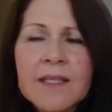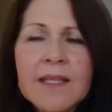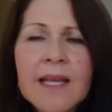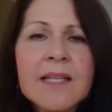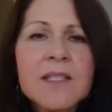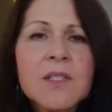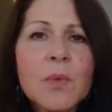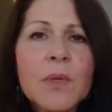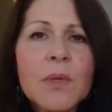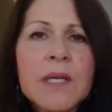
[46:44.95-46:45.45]

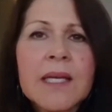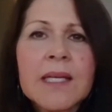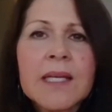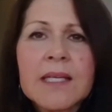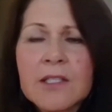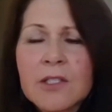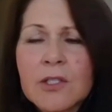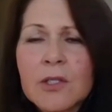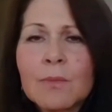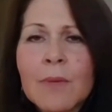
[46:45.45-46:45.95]
that's when I
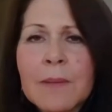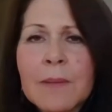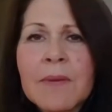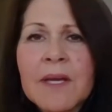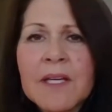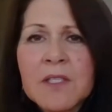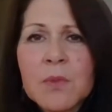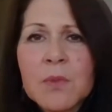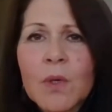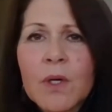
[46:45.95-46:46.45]
can do my
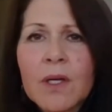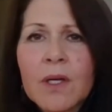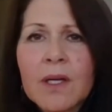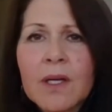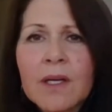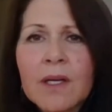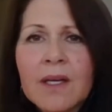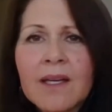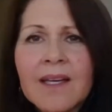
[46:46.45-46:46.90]
best work.